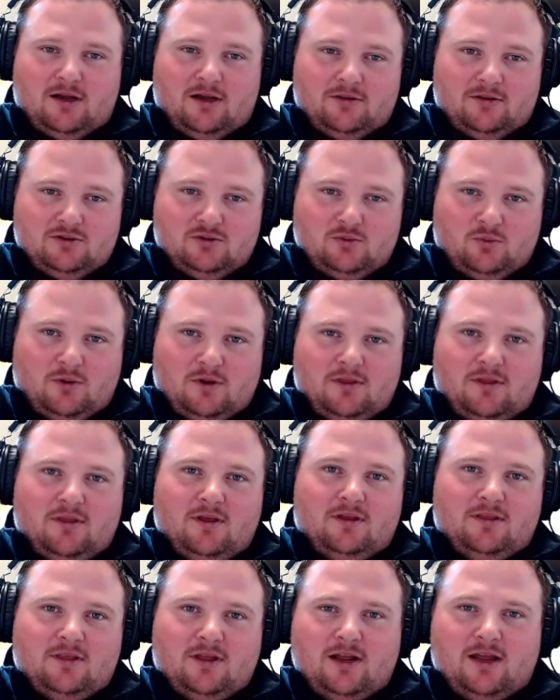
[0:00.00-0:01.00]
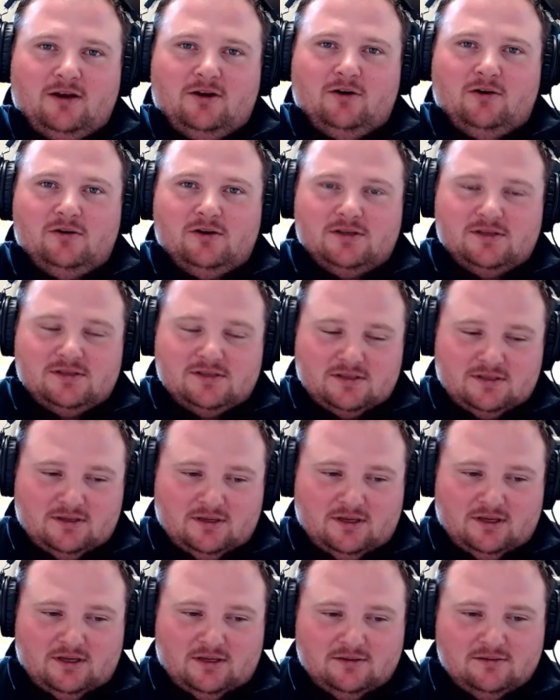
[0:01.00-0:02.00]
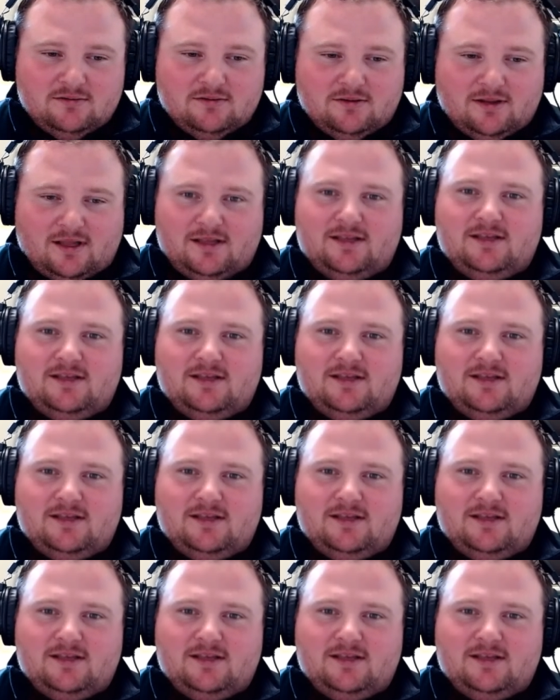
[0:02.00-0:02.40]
there's one thing that I noticed that